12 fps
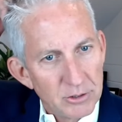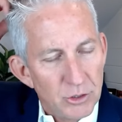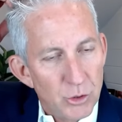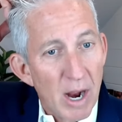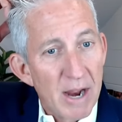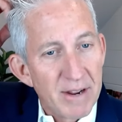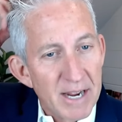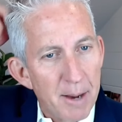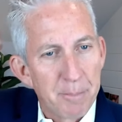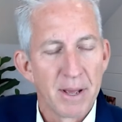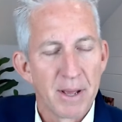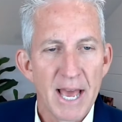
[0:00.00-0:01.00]
driving
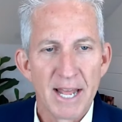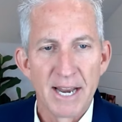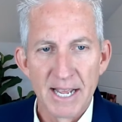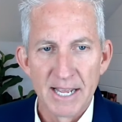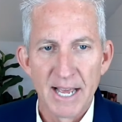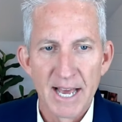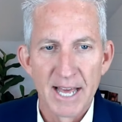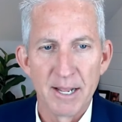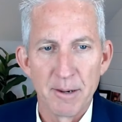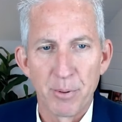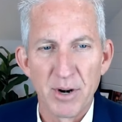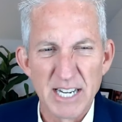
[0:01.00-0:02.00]
up at
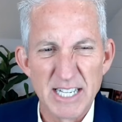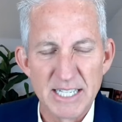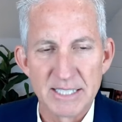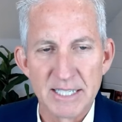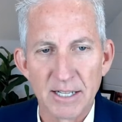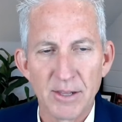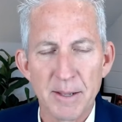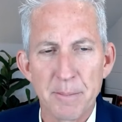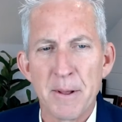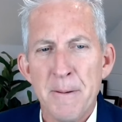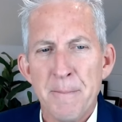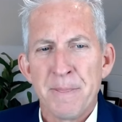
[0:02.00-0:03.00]
a pretty decent clip.